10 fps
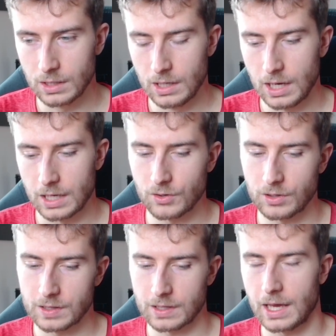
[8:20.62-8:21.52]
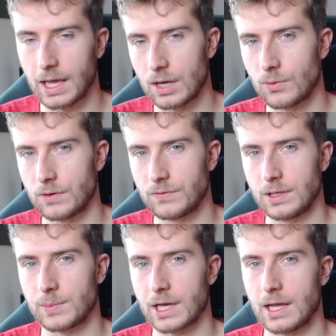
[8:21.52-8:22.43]
And so it's, again, one of
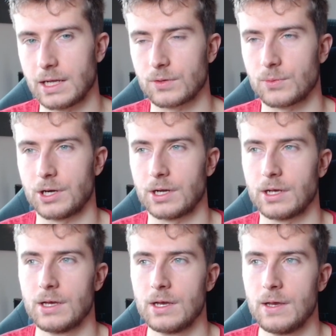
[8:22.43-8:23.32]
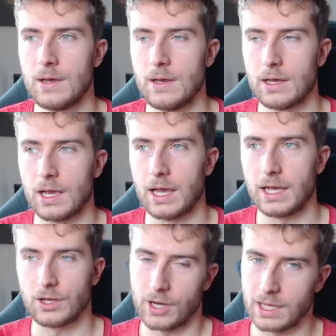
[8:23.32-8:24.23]
these mechanics where
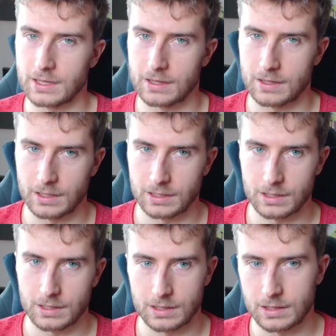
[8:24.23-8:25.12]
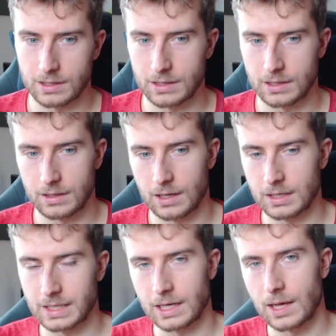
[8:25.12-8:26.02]
it creates
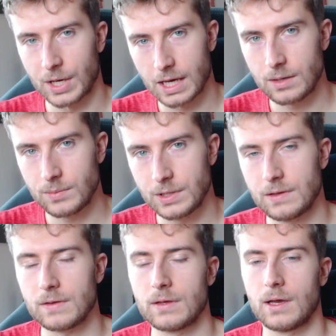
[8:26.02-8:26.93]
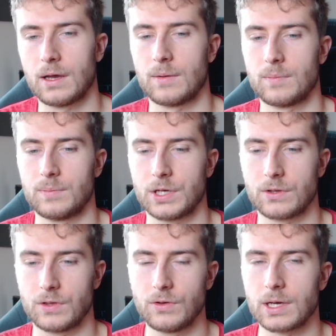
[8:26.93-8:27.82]
dynamic elements,
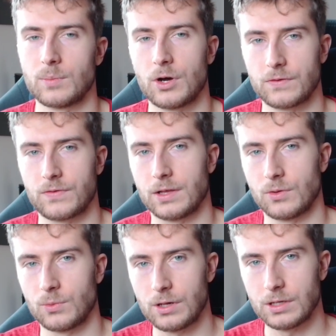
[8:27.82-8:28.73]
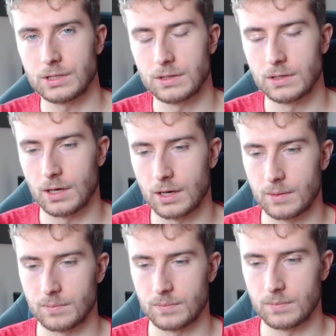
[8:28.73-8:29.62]
because you can modify the world.
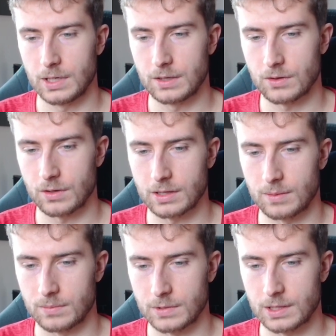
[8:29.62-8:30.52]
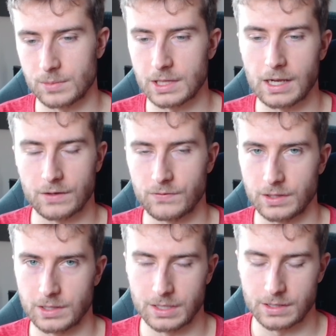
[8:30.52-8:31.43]
It's not some static thing
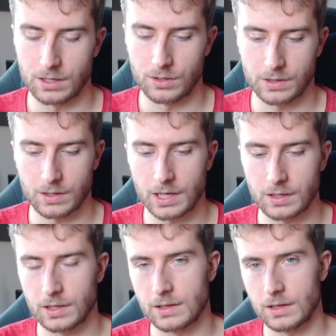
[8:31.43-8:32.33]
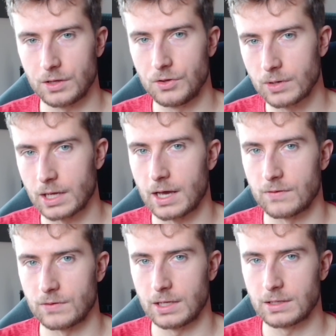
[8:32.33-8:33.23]
that is there. It's not. You can have
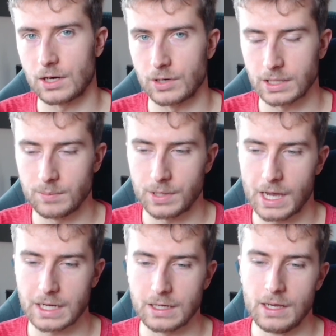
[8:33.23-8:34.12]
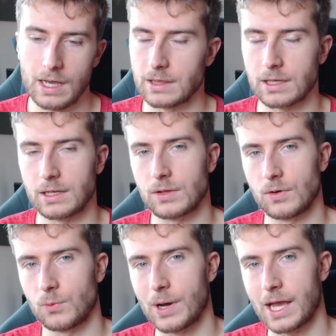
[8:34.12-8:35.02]
a direct impact. It's another
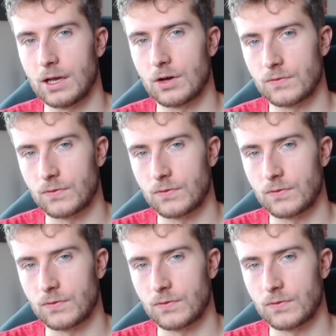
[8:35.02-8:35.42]
way of